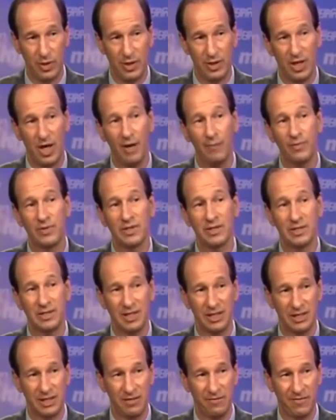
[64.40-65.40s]
in up to
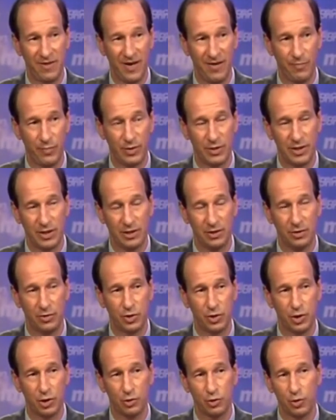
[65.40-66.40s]
65% of
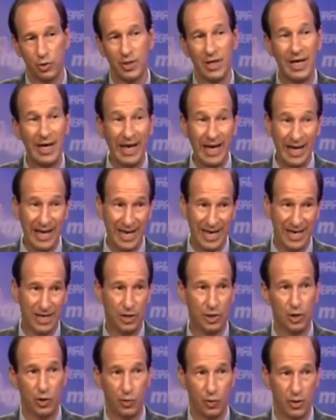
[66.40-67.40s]
those children
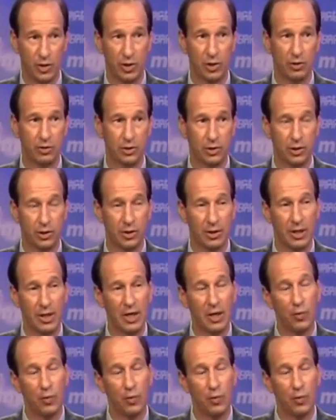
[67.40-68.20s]
into adulthood.